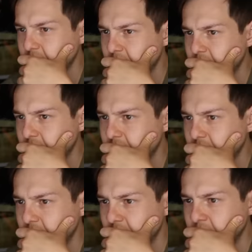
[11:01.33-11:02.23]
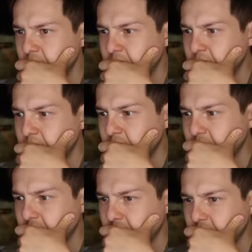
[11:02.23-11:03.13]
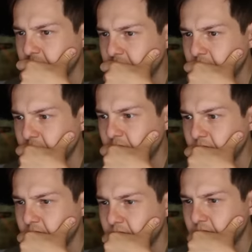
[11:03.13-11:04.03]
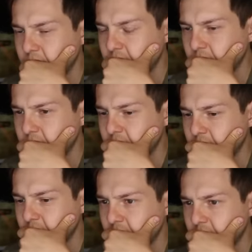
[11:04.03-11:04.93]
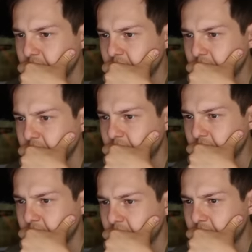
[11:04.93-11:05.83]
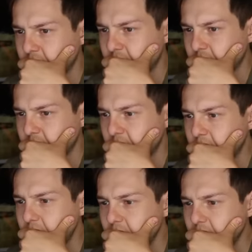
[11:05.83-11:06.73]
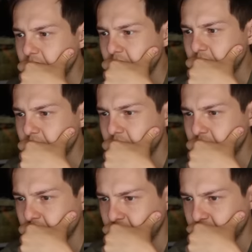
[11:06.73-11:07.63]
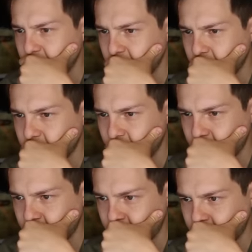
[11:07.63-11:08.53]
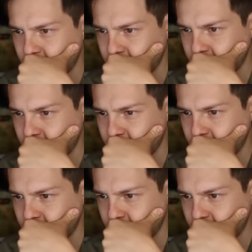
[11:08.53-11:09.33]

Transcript: (not speaking)